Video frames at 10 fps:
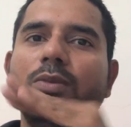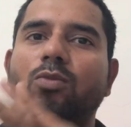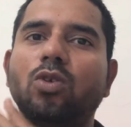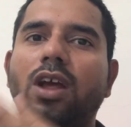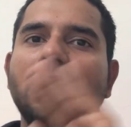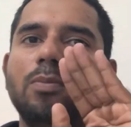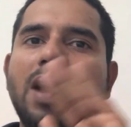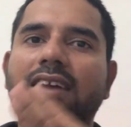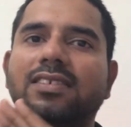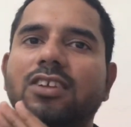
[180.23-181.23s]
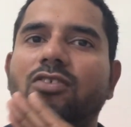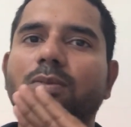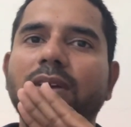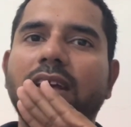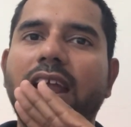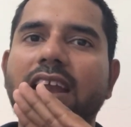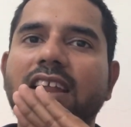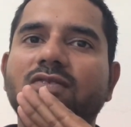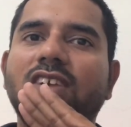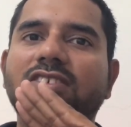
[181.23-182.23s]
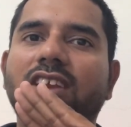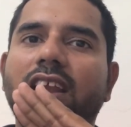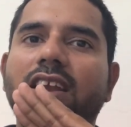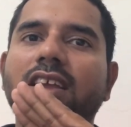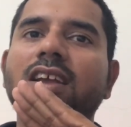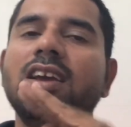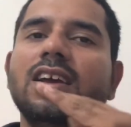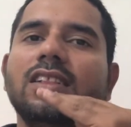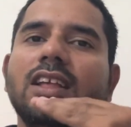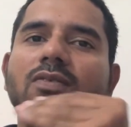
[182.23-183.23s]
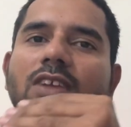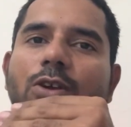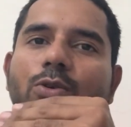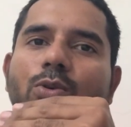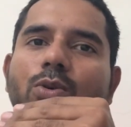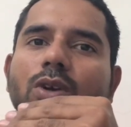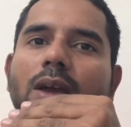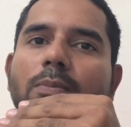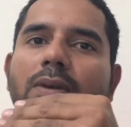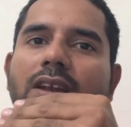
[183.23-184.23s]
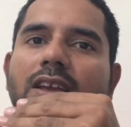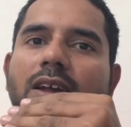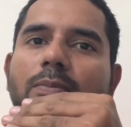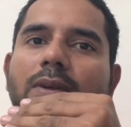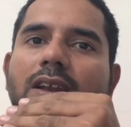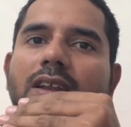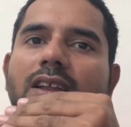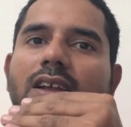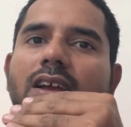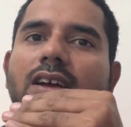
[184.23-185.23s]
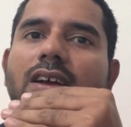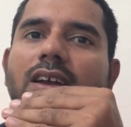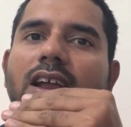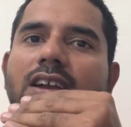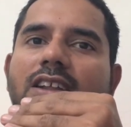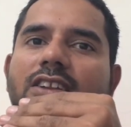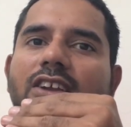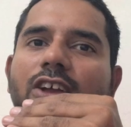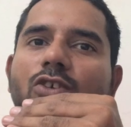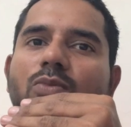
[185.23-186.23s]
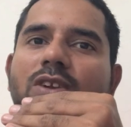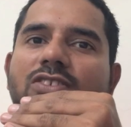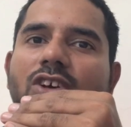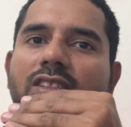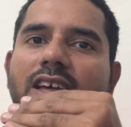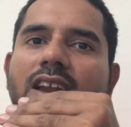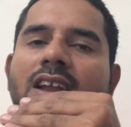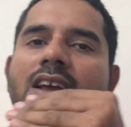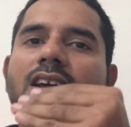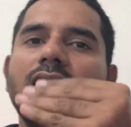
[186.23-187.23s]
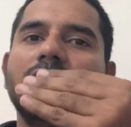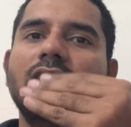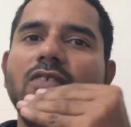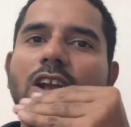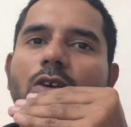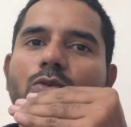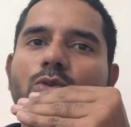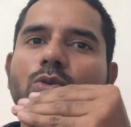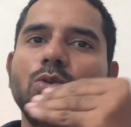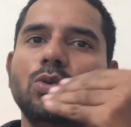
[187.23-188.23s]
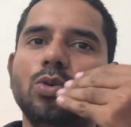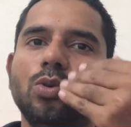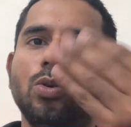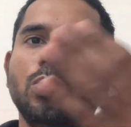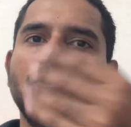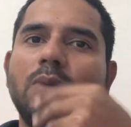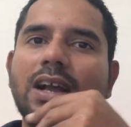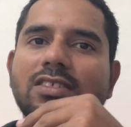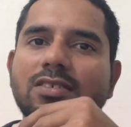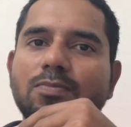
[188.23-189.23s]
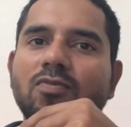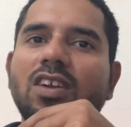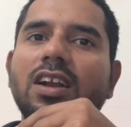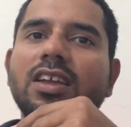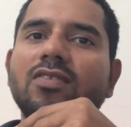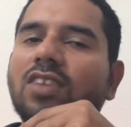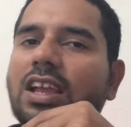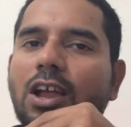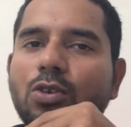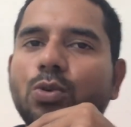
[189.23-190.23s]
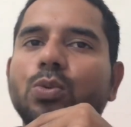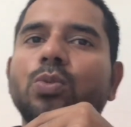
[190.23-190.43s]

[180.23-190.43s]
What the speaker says: removed and back side will be grinding, flush grinding. Then we'll do MPT or PT, NTT requirements are there. Then we have to back chip welding we can do.